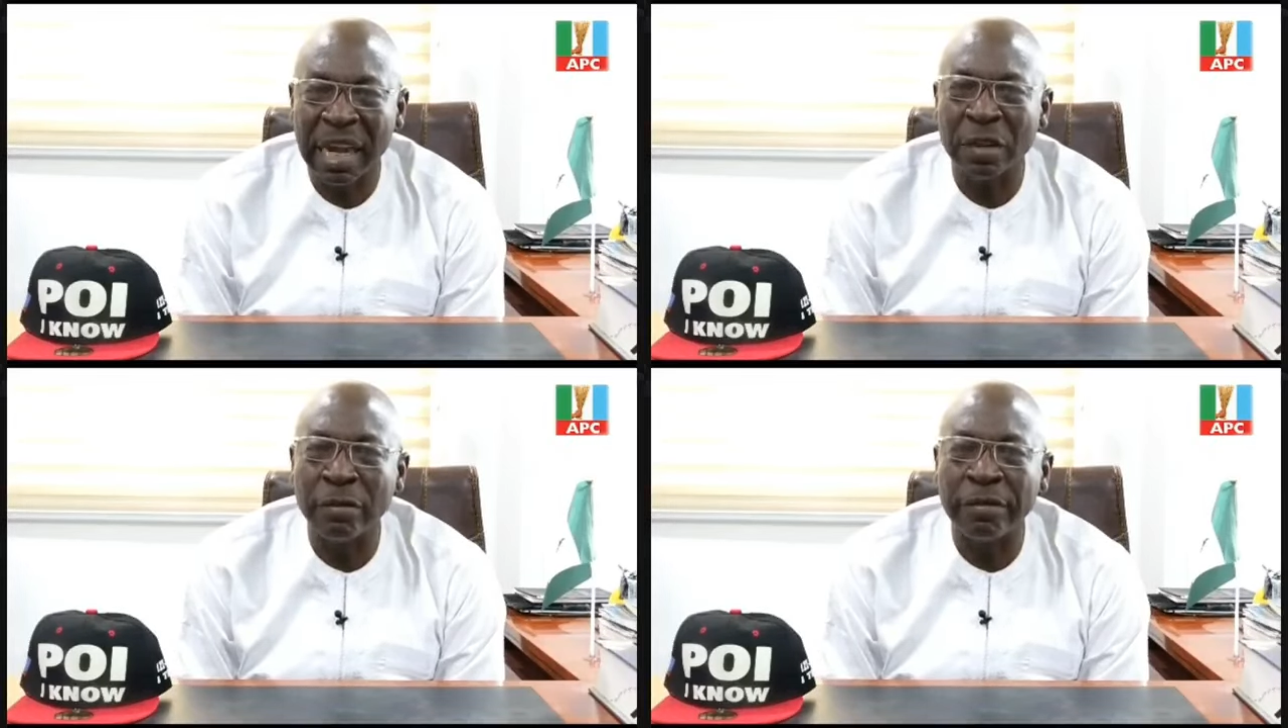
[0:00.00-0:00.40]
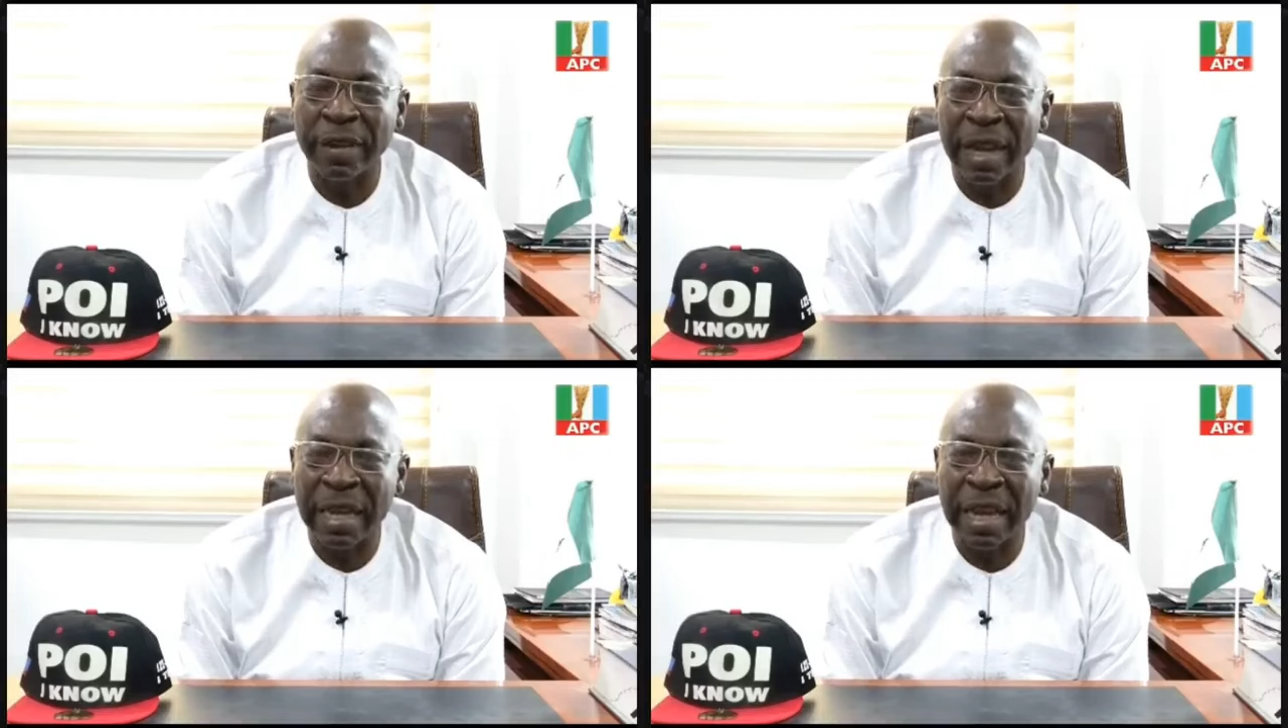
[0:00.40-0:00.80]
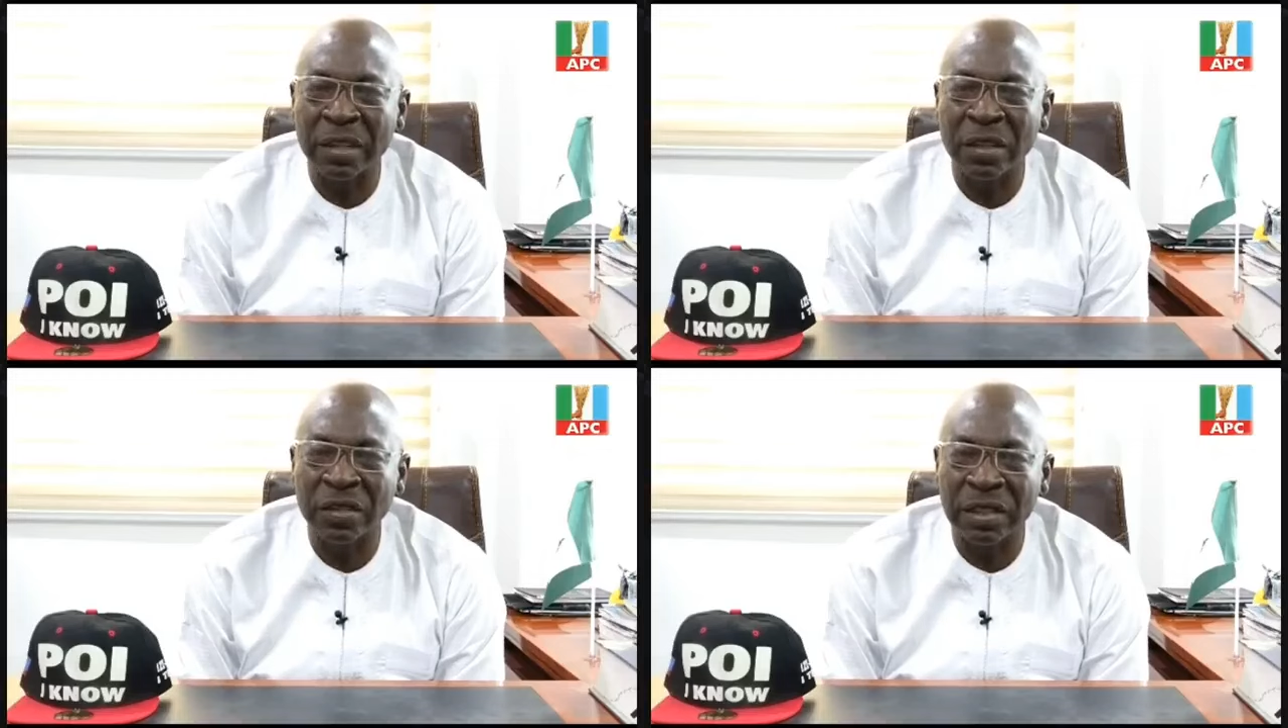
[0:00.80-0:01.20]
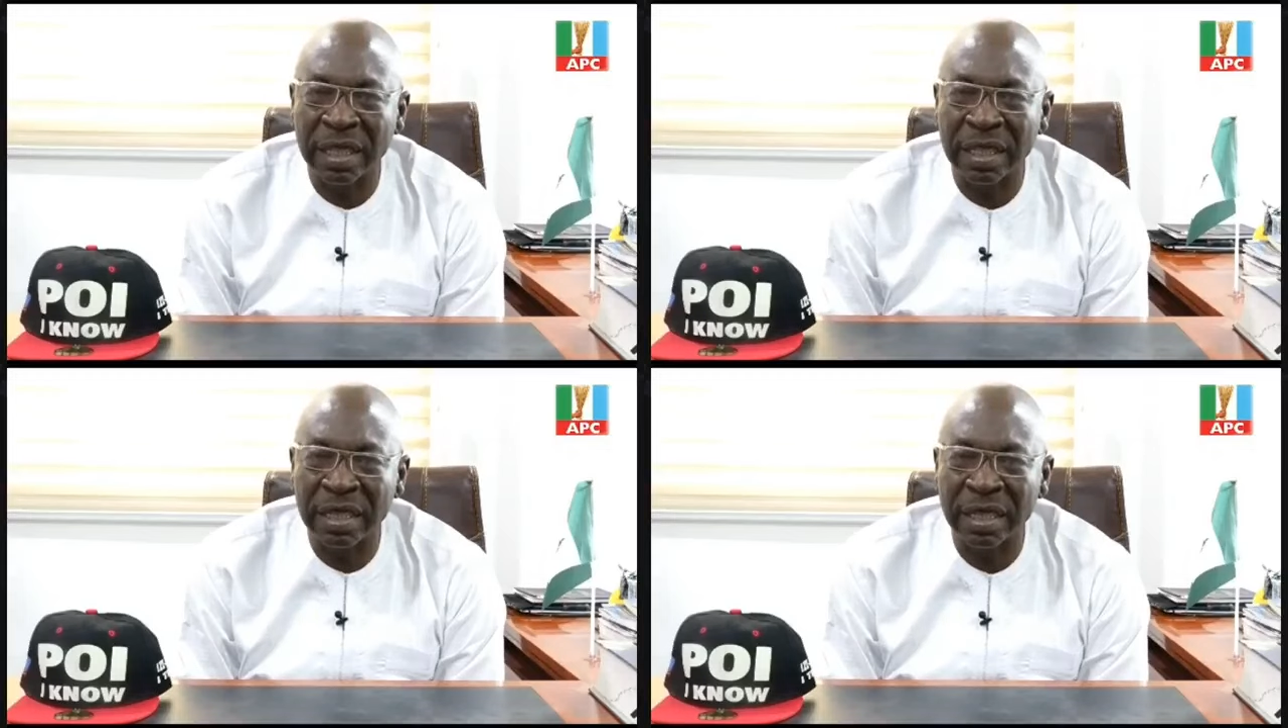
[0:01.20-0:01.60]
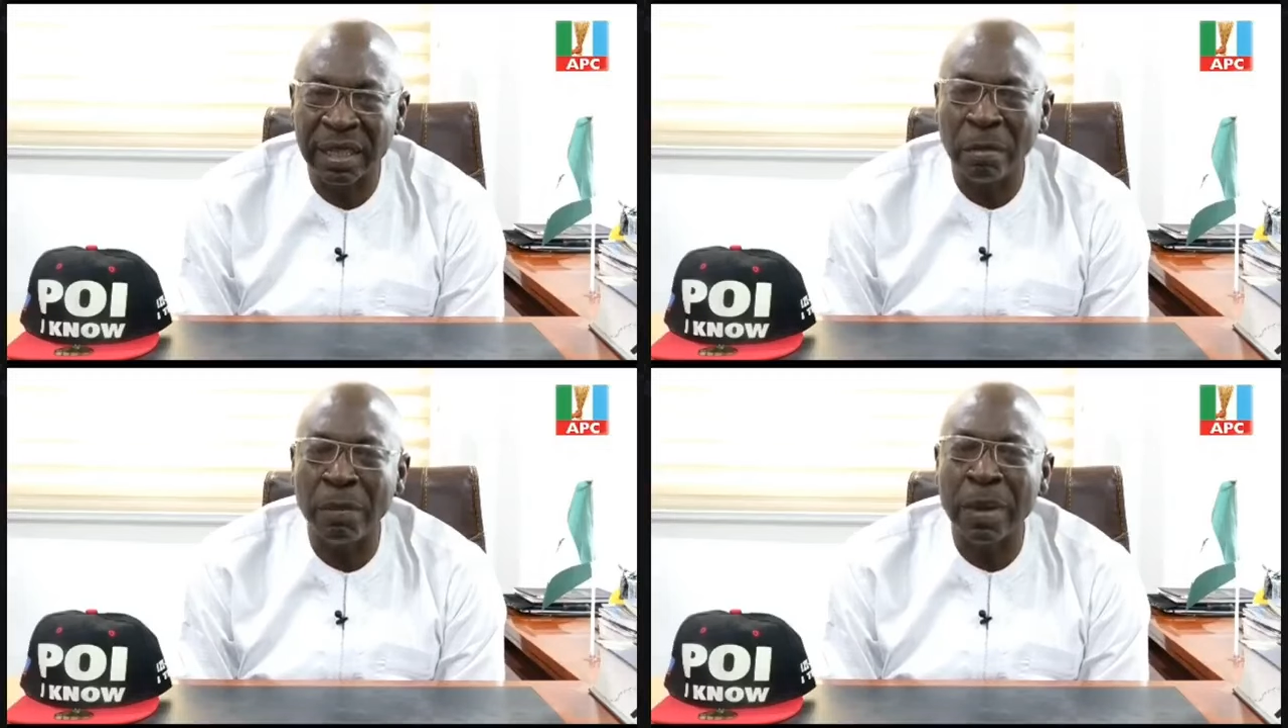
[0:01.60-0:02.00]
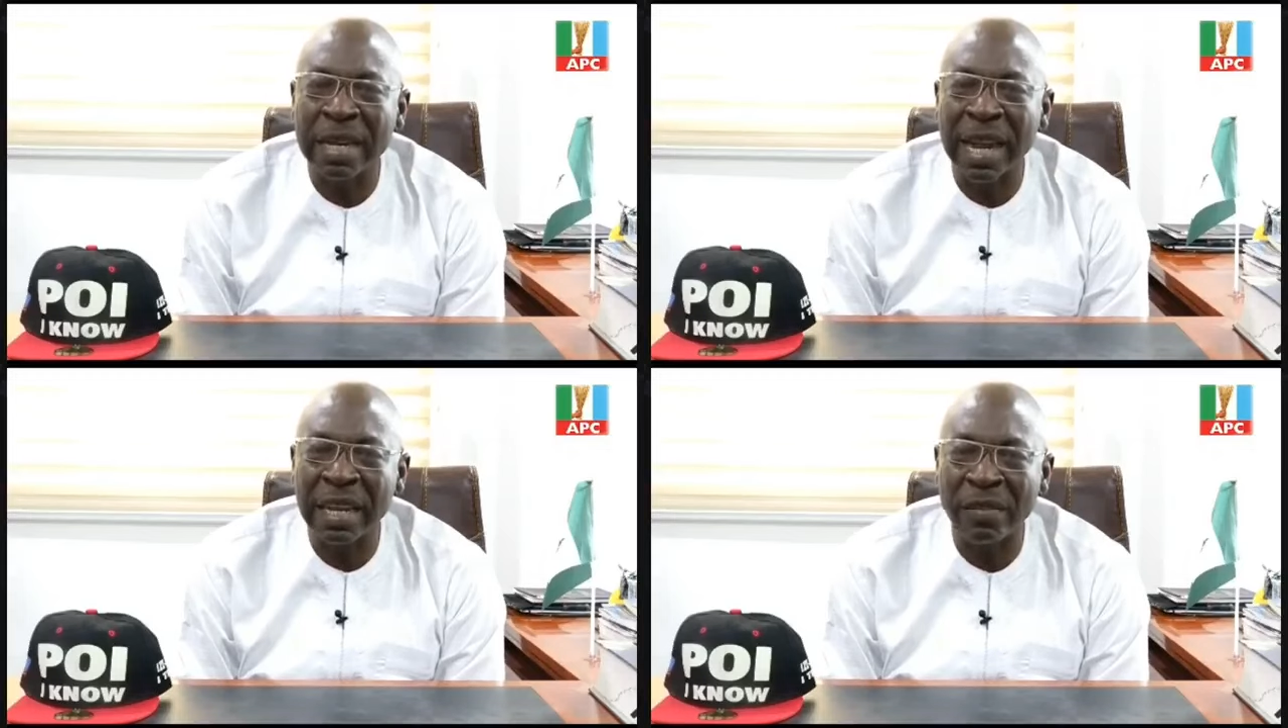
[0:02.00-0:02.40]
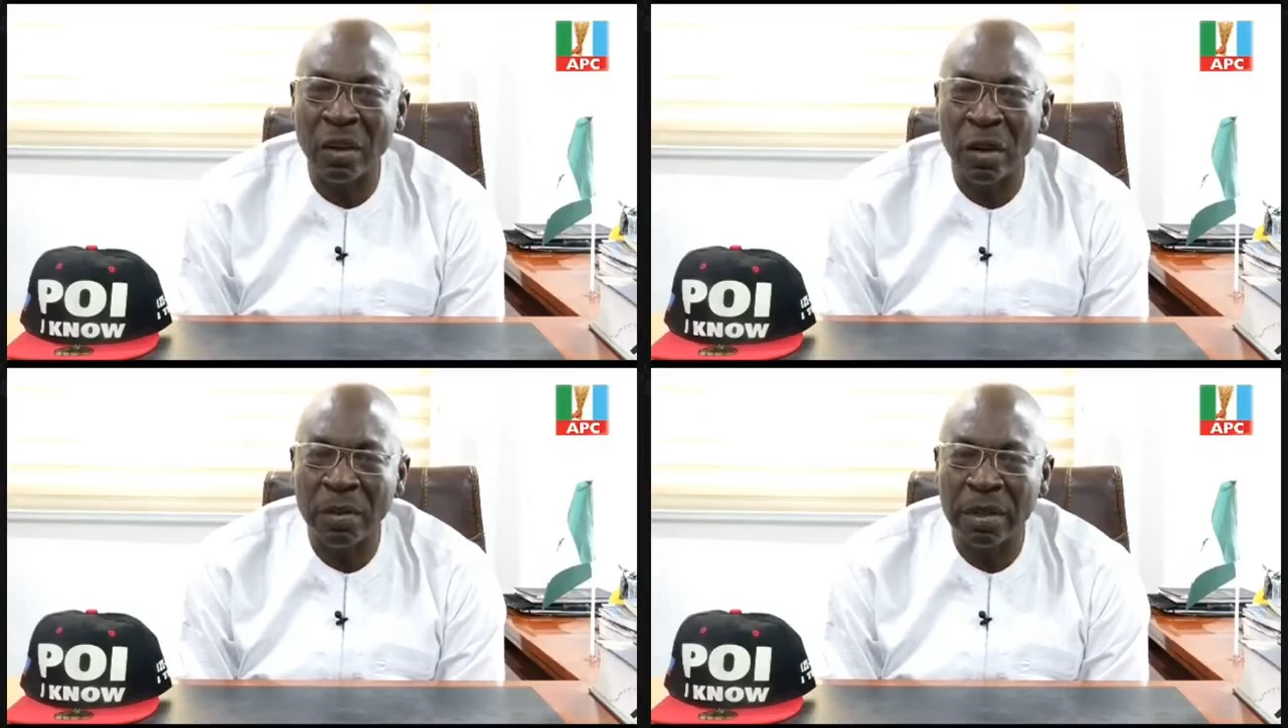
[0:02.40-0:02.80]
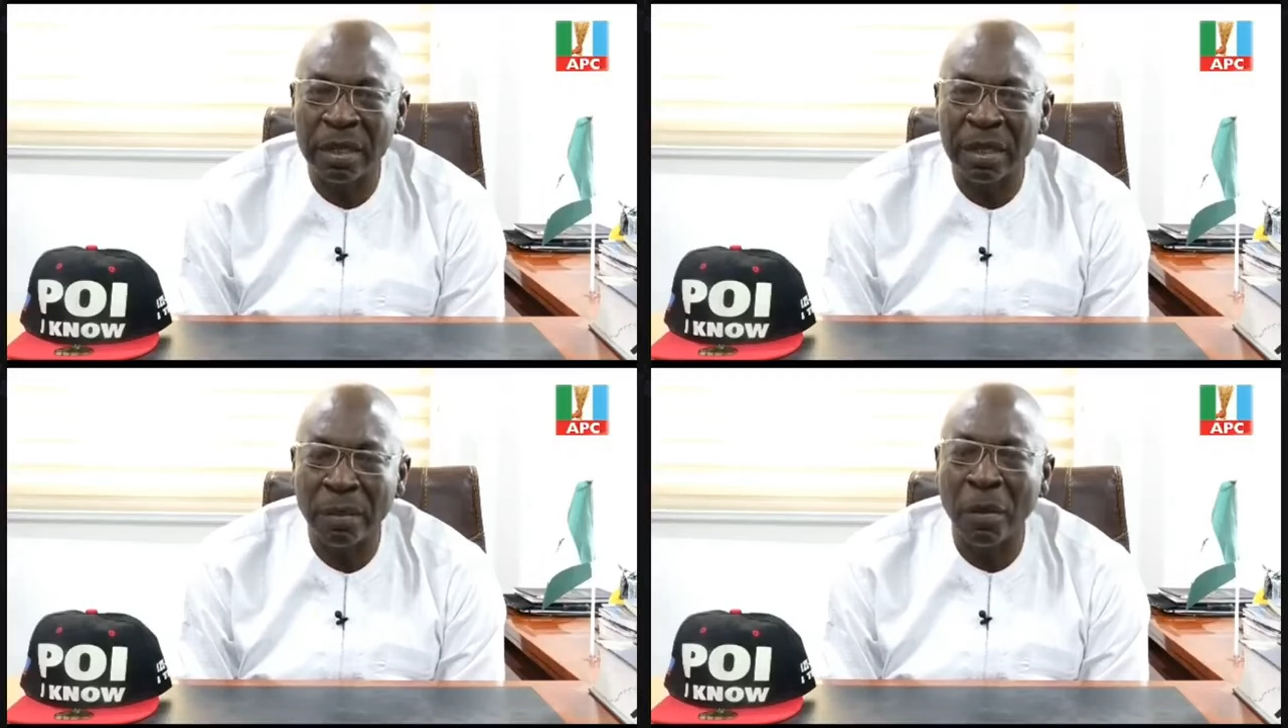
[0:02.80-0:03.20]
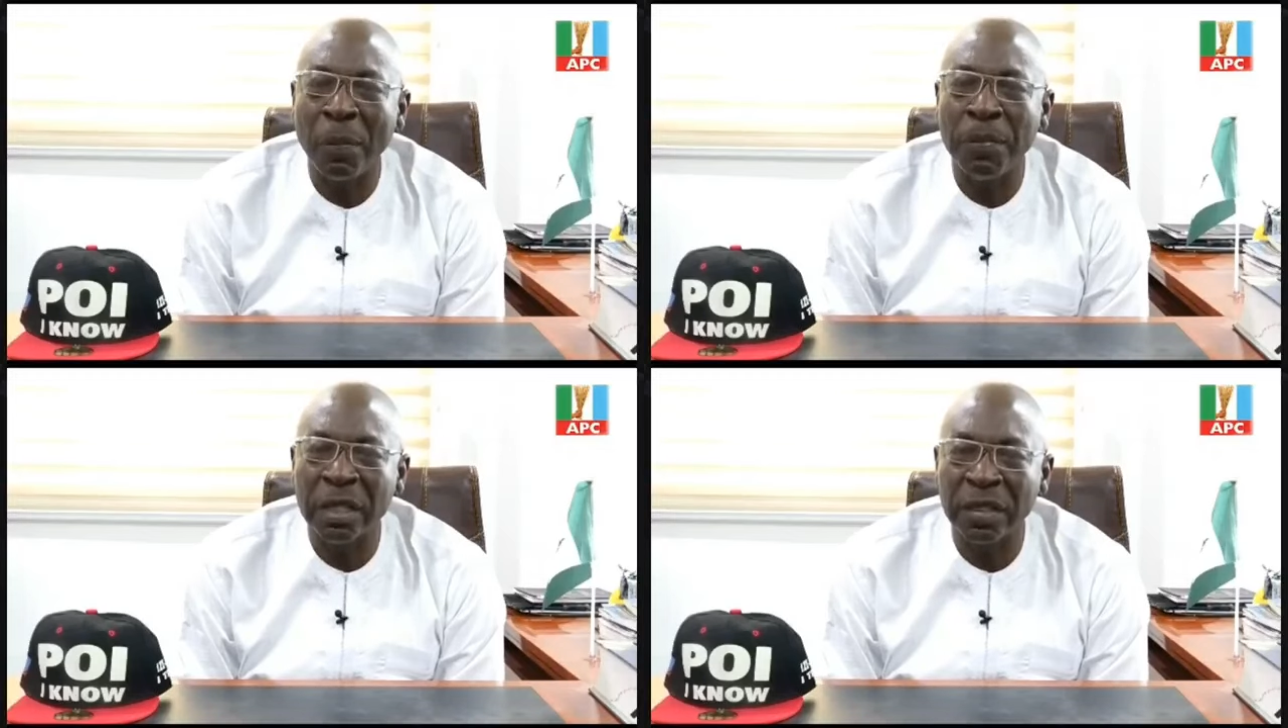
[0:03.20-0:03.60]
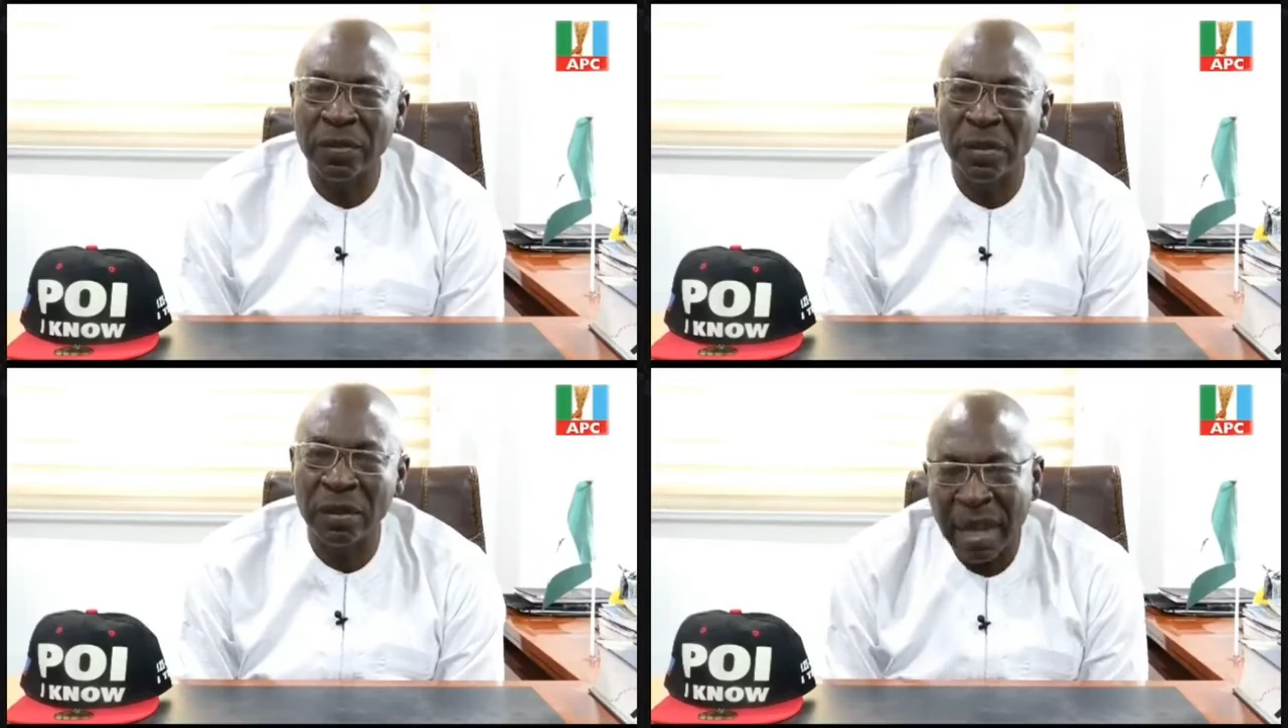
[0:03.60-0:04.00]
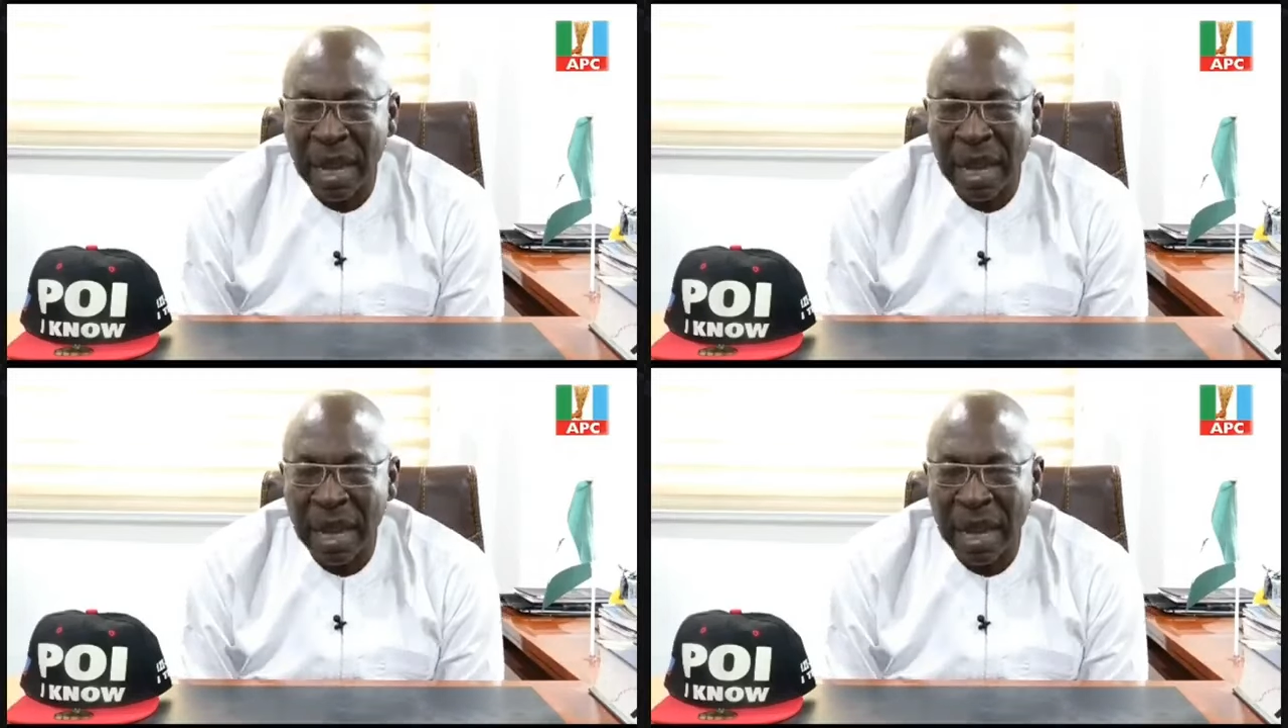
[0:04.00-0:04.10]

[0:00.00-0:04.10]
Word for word: And you will find that your state will be better developed, more peaceful.